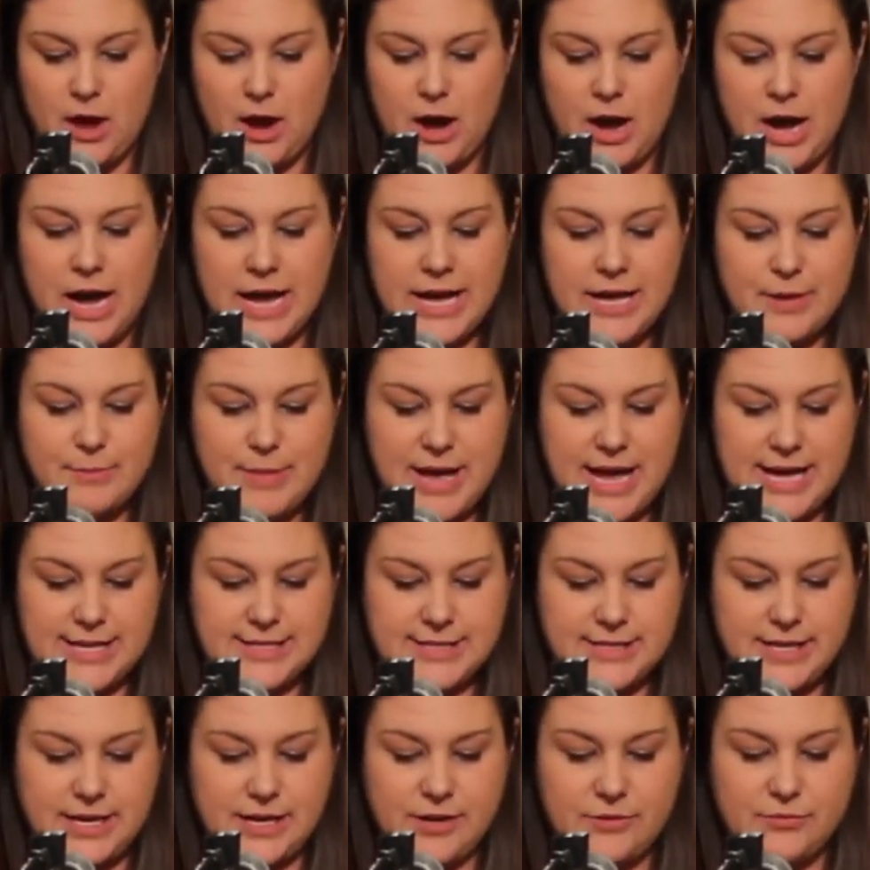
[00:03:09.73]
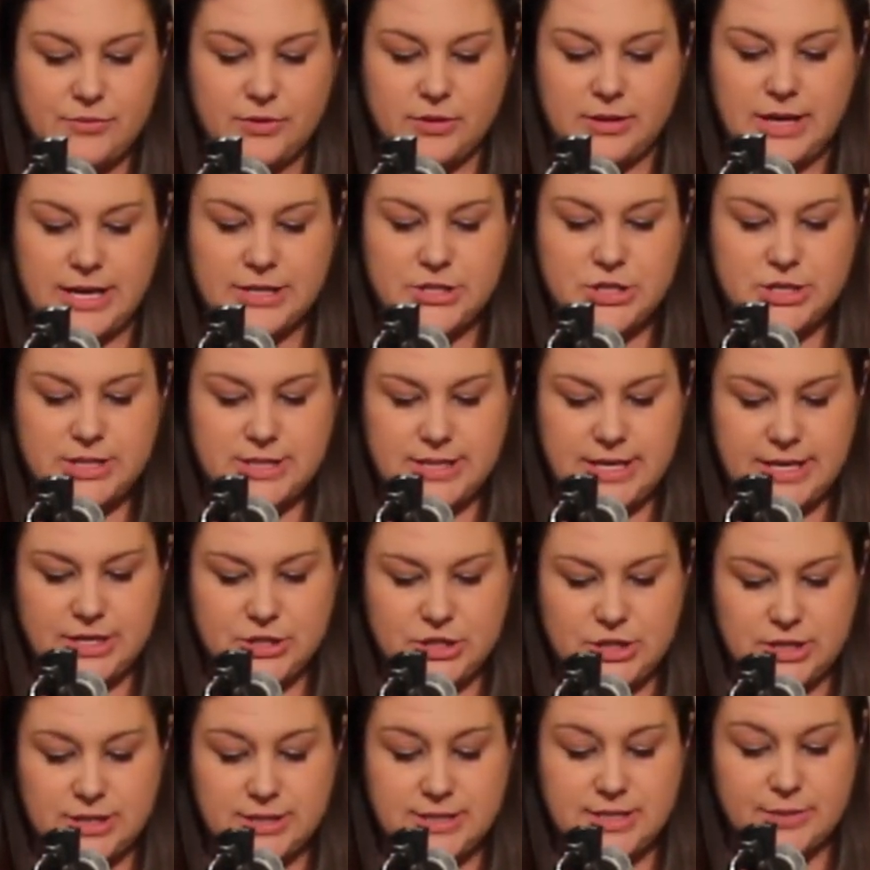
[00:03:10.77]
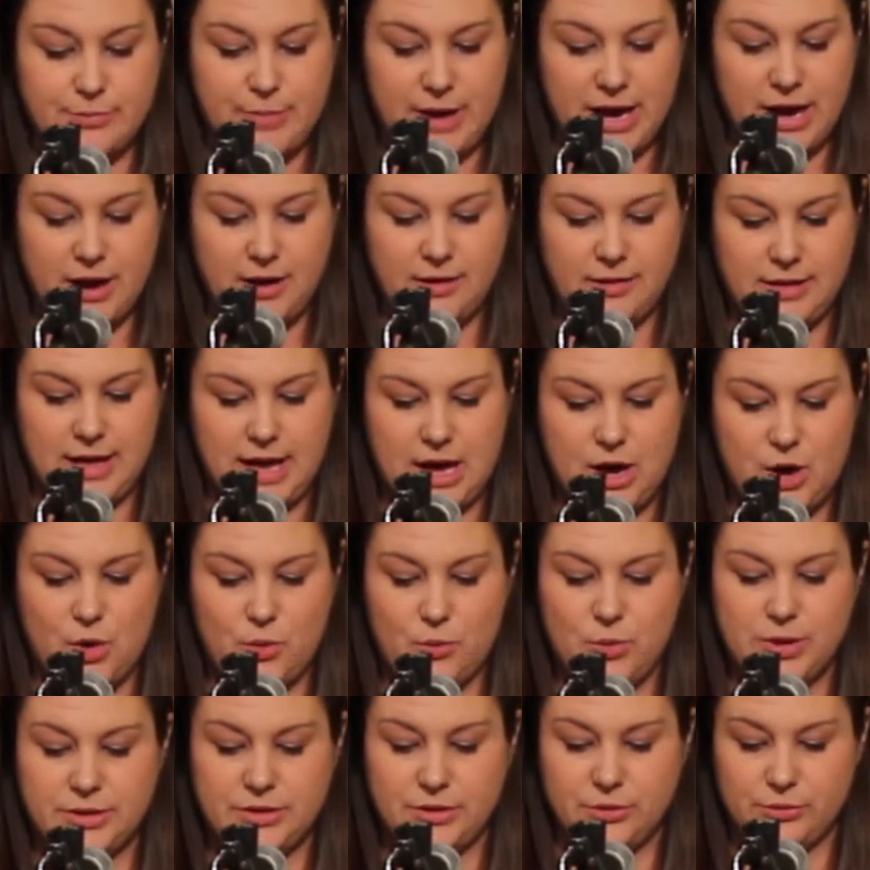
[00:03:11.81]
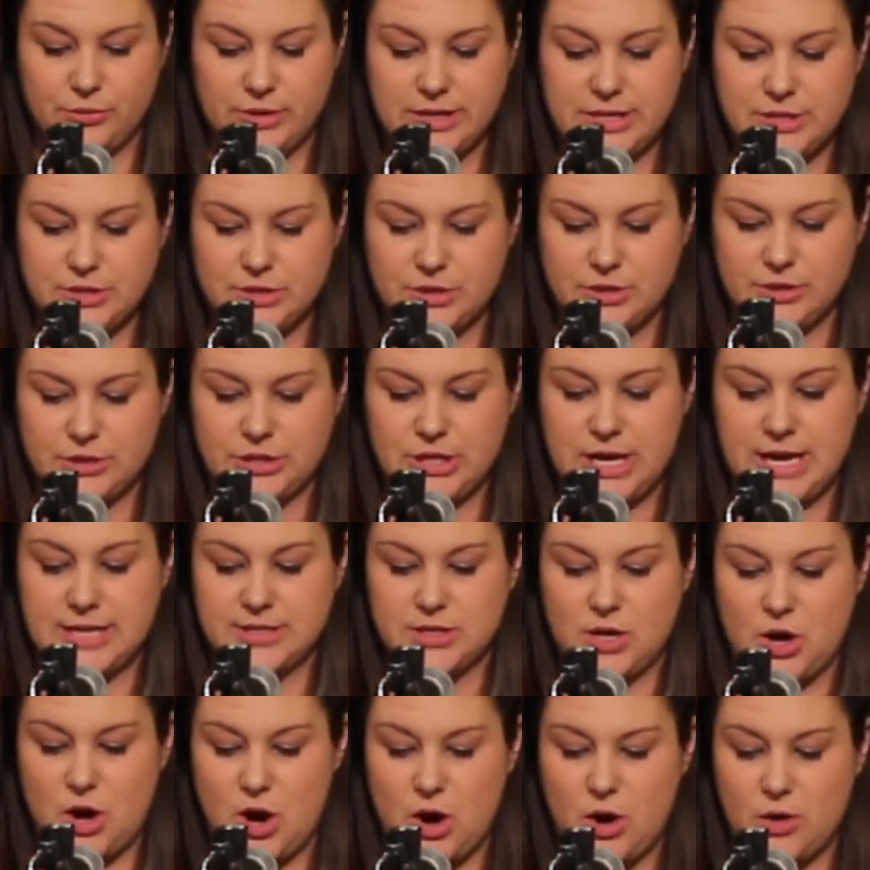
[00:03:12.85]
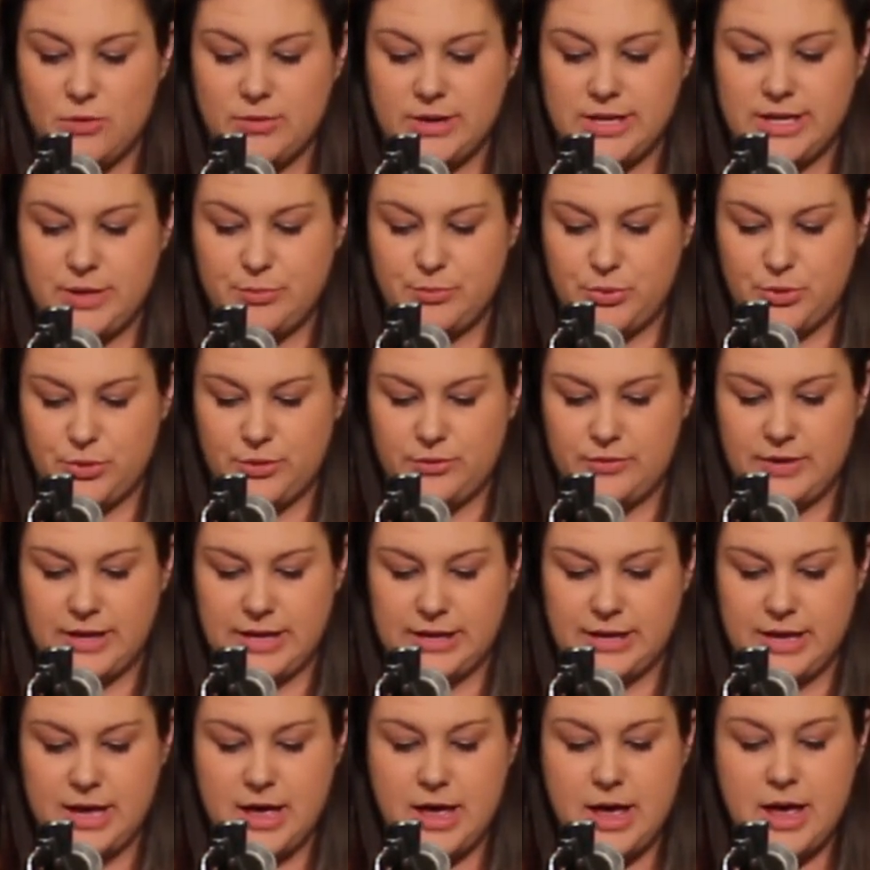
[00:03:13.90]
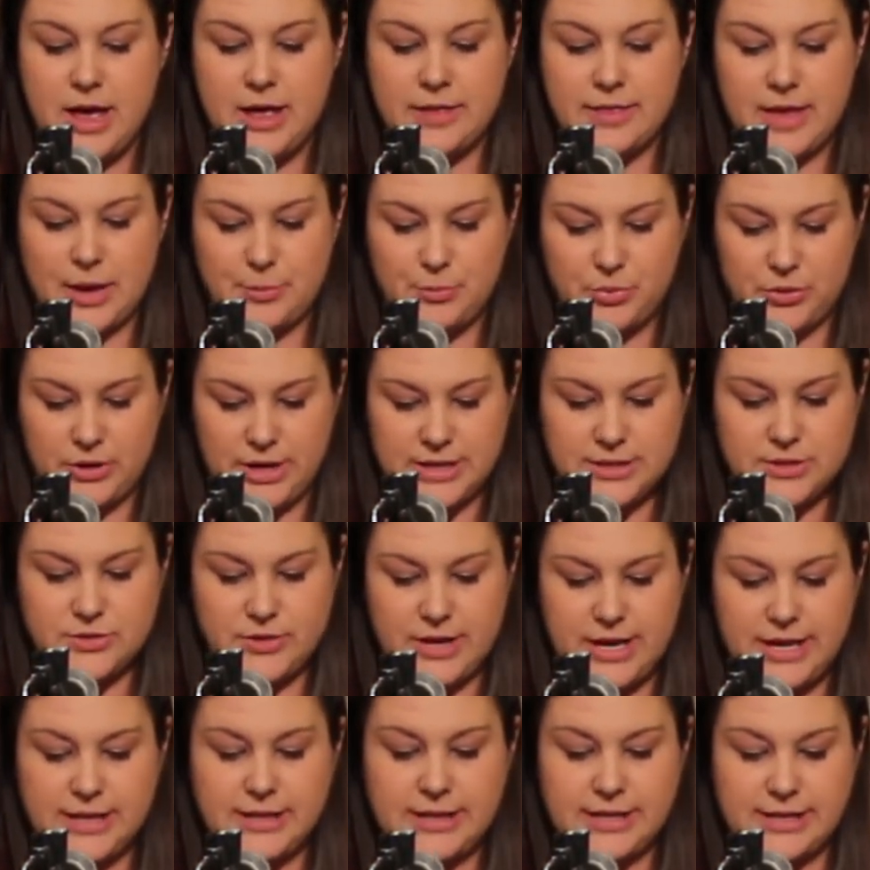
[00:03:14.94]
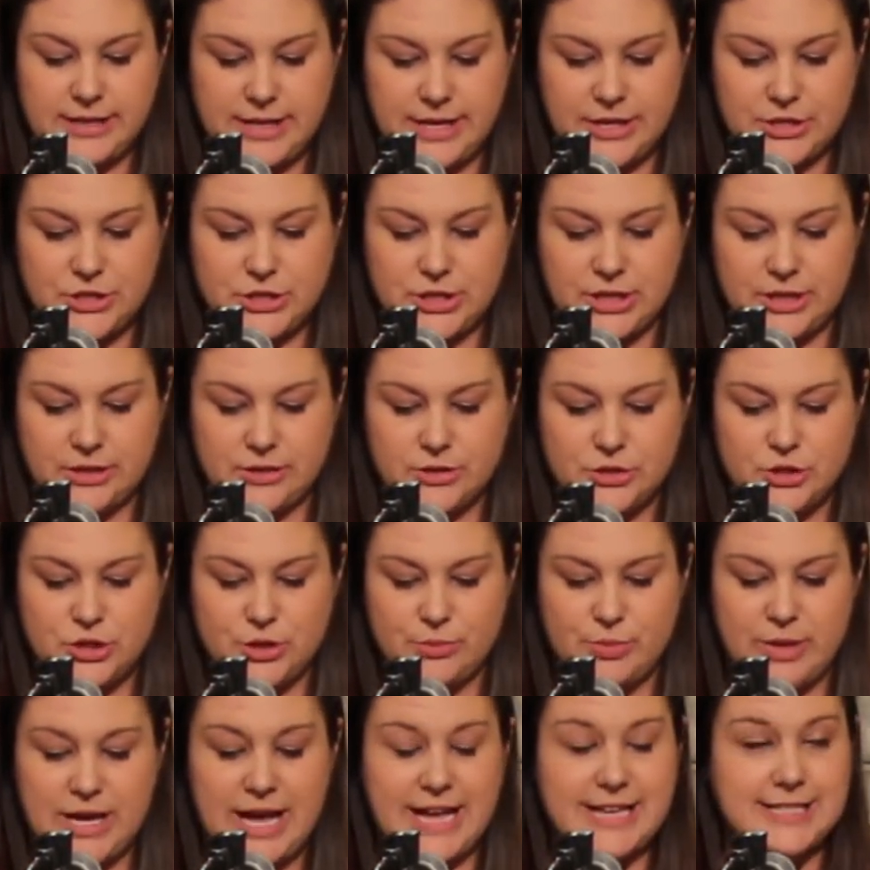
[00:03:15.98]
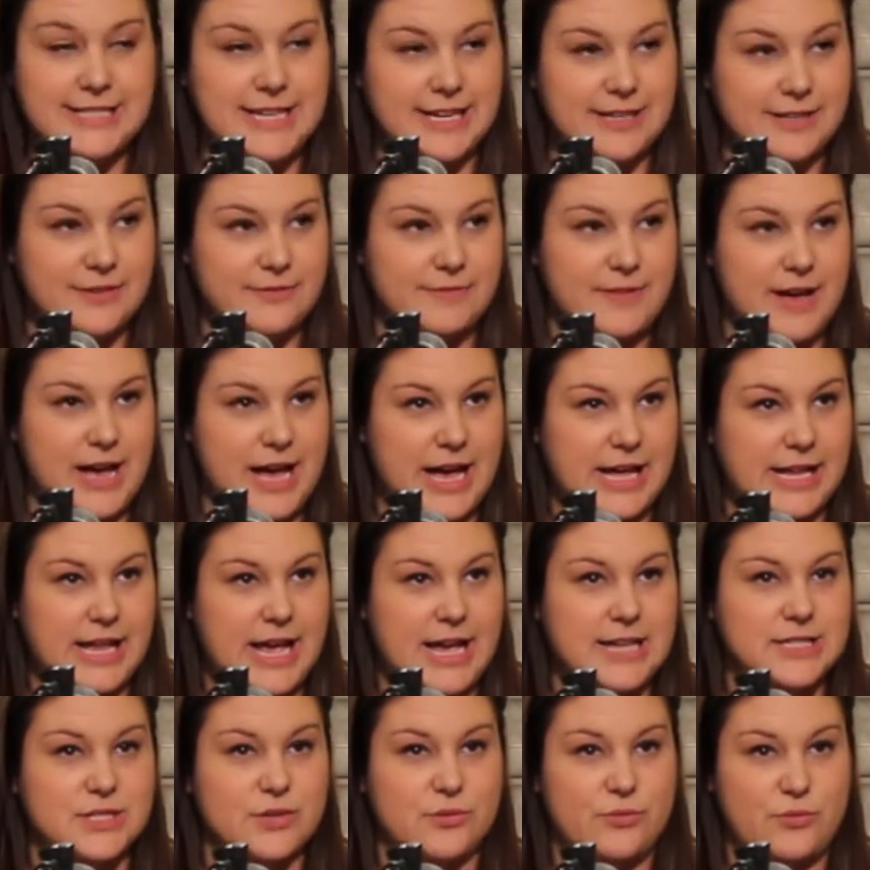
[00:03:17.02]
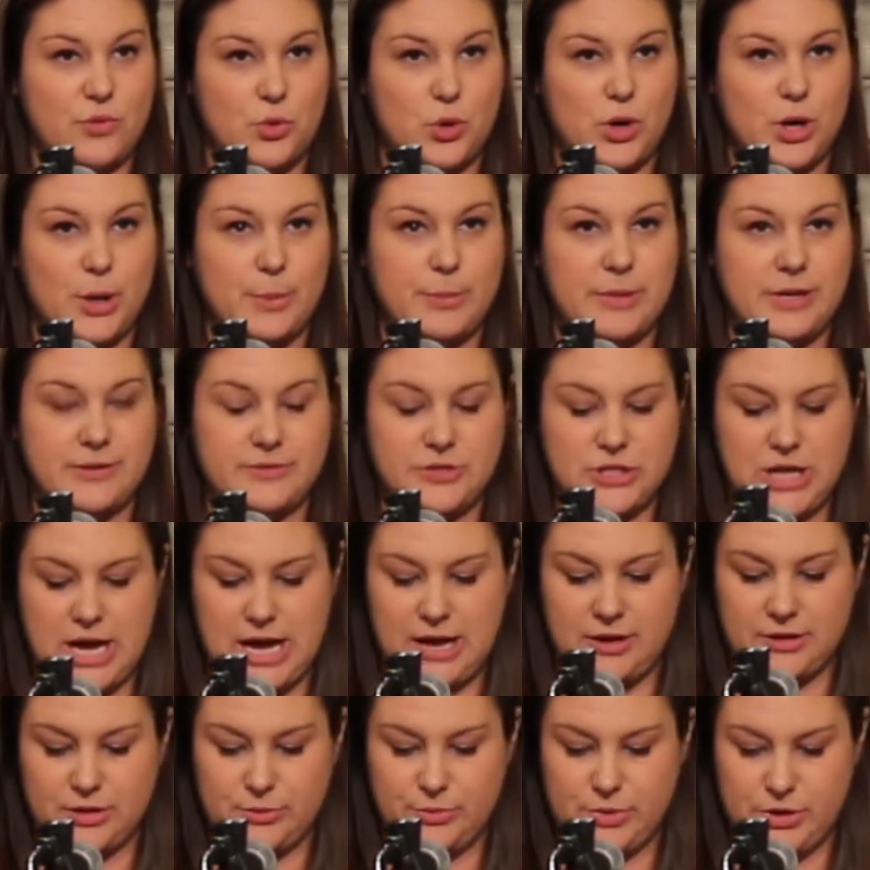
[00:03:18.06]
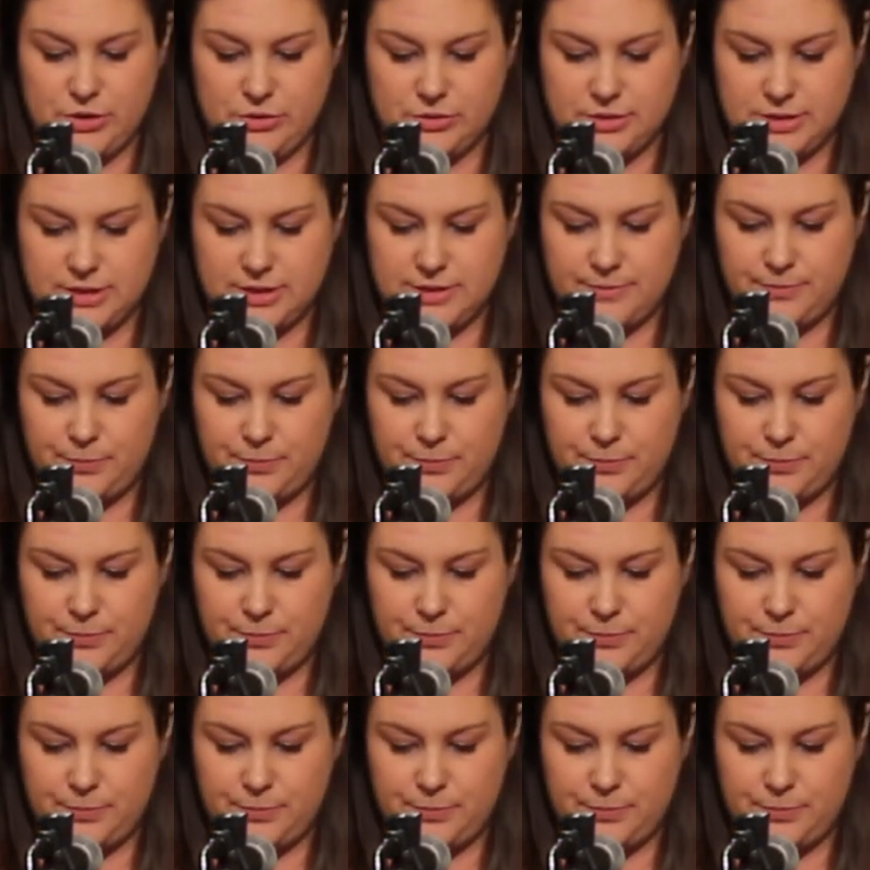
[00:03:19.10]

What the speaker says: I am asking for legislation to parallel what the research has already proven, that parental alienation should be identified as a form of child abuse.